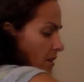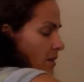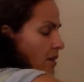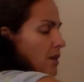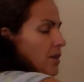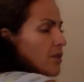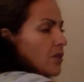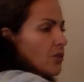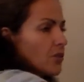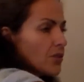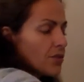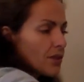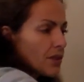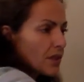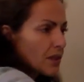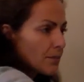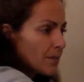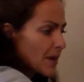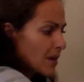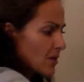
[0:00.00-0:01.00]
And the good
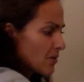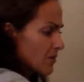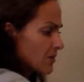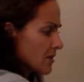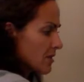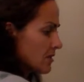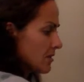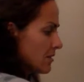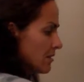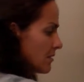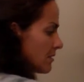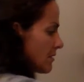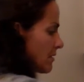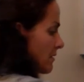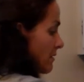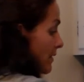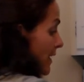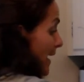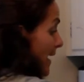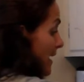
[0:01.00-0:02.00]
thing about
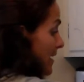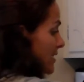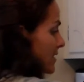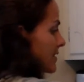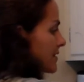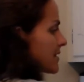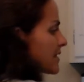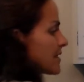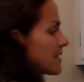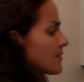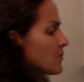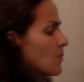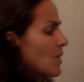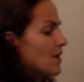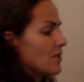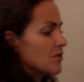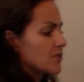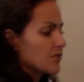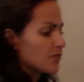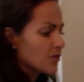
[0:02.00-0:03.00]
that is that
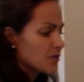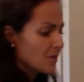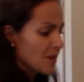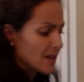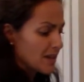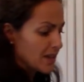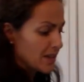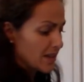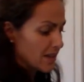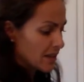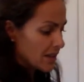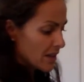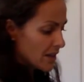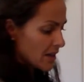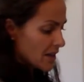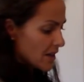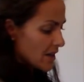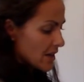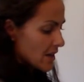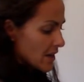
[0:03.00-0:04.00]
while it's fermenting,
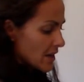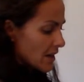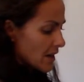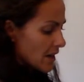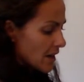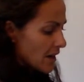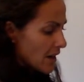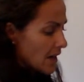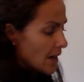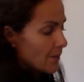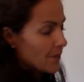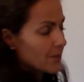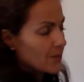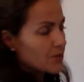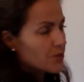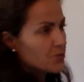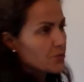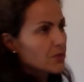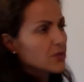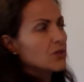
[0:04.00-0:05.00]

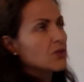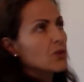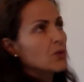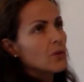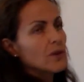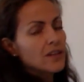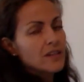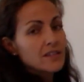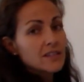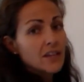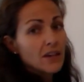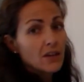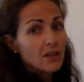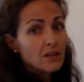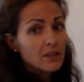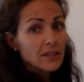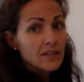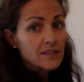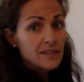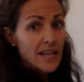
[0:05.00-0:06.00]
there's really no way to
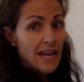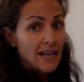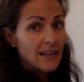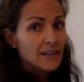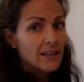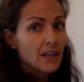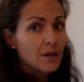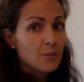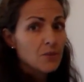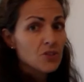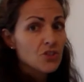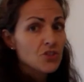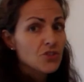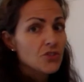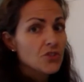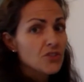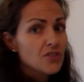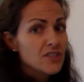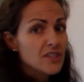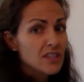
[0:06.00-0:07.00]
tell exactly how much
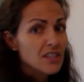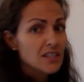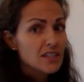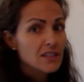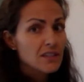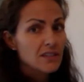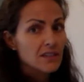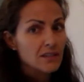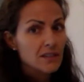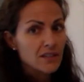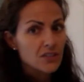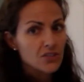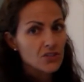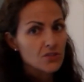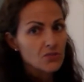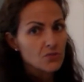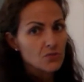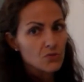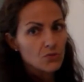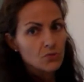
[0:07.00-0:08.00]
sugar is in it
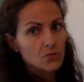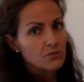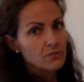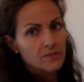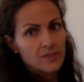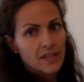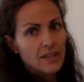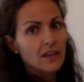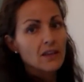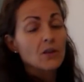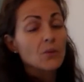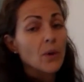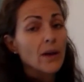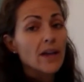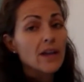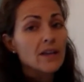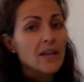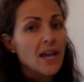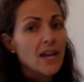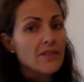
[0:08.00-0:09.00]
unless you send it
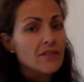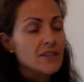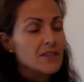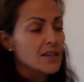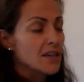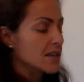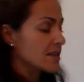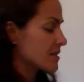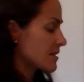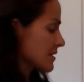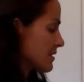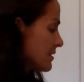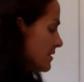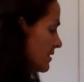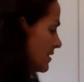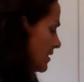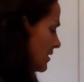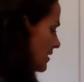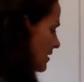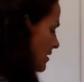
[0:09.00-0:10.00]
away and have it tested
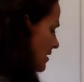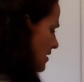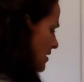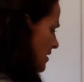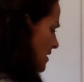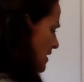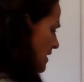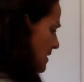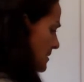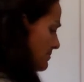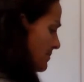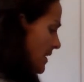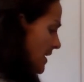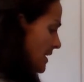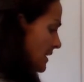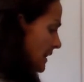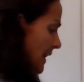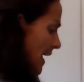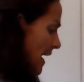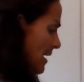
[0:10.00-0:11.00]

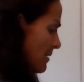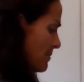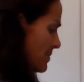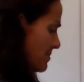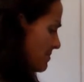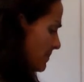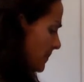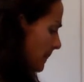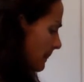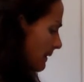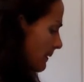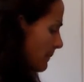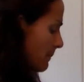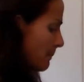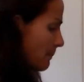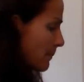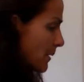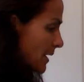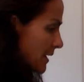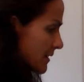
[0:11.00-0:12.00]
by a lab.
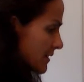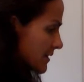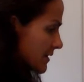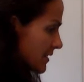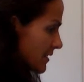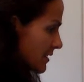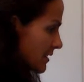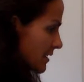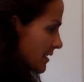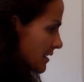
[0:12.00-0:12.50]
But